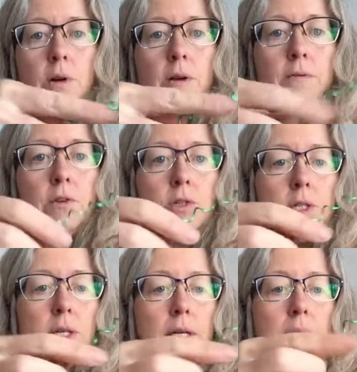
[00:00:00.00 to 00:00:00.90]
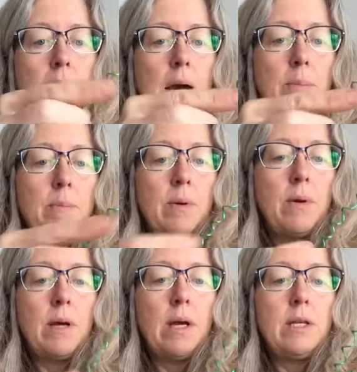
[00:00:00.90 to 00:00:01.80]
where, if you see a gap
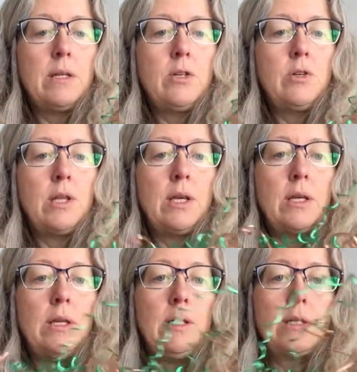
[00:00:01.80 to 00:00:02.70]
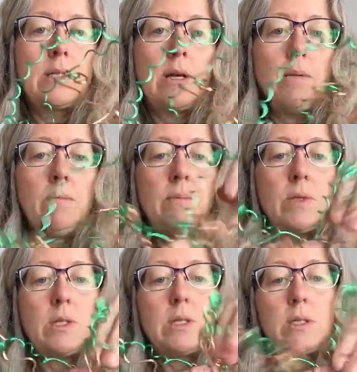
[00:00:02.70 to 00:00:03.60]
and you think it needs some,
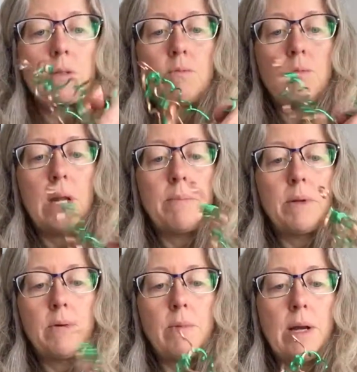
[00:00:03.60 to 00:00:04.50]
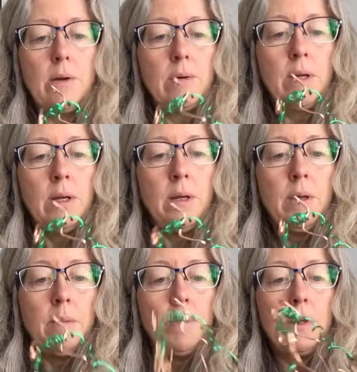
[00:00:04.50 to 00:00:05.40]
just wrap it around,
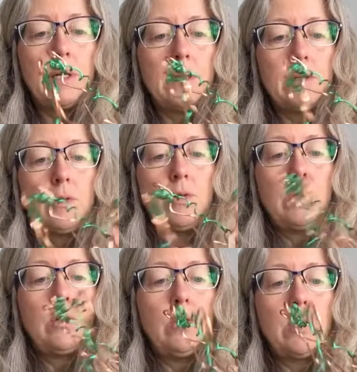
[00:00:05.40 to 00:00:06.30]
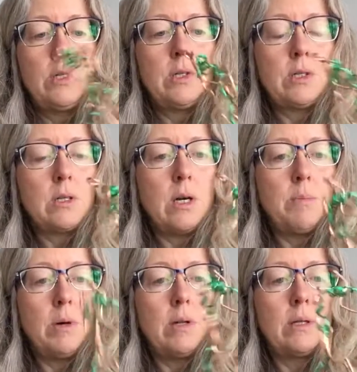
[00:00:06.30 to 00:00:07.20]
because you can just
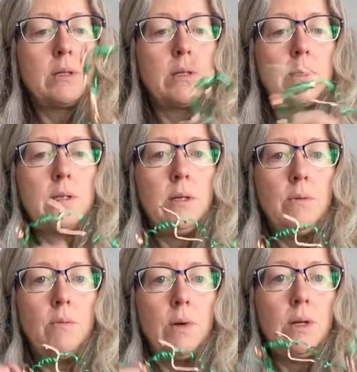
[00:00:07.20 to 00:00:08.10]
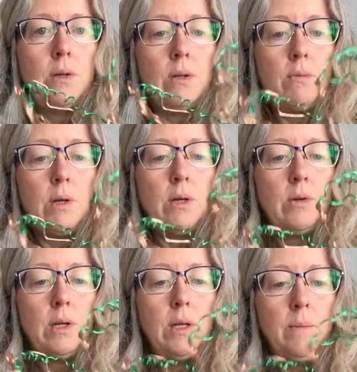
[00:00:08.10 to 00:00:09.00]
eyeball it to see what you
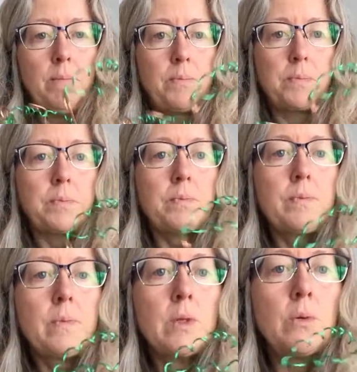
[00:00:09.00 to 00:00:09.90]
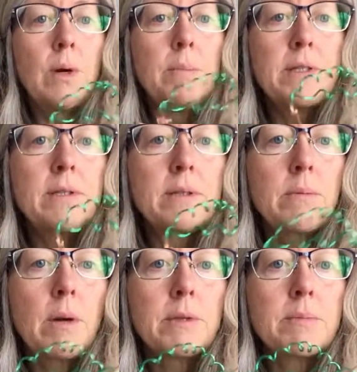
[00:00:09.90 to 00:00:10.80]
need. Oh, I'm missing some
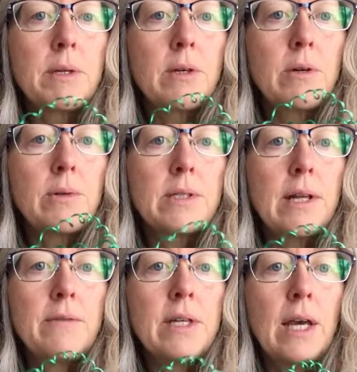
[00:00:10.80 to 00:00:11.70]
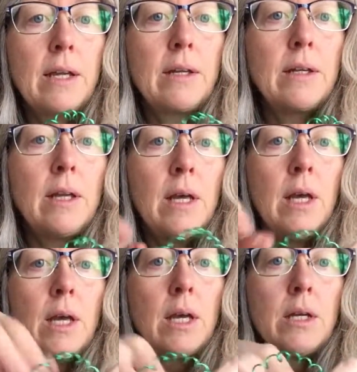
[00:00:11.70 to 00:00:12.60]
comments. My daughter is left-handed
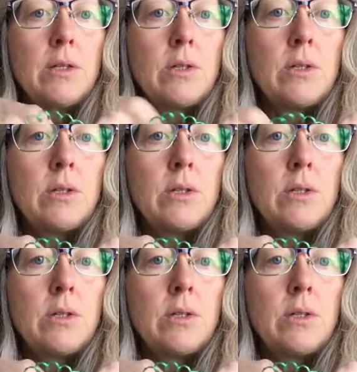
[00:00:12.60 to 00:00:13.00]
and